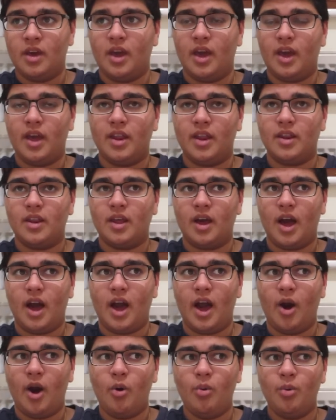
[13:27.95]
And
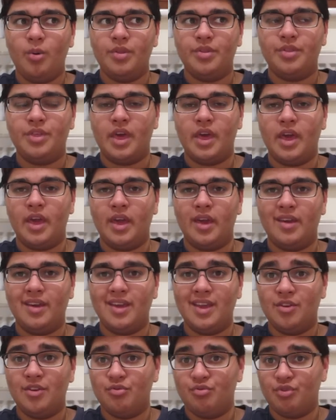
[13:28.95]
how will they
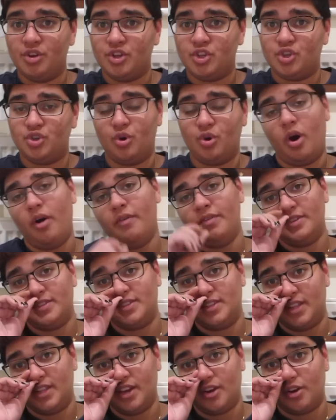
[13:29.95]
enrich you?
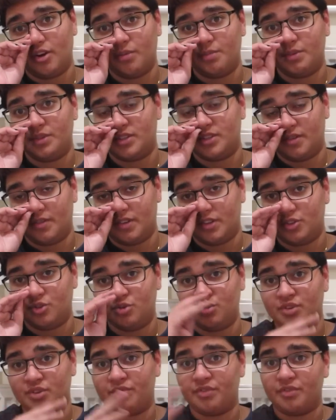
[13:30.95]
Obviously, they're going to be serving
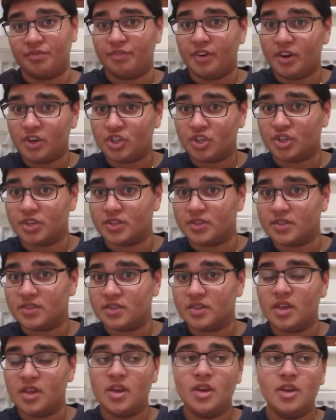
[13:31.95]
2 different functions.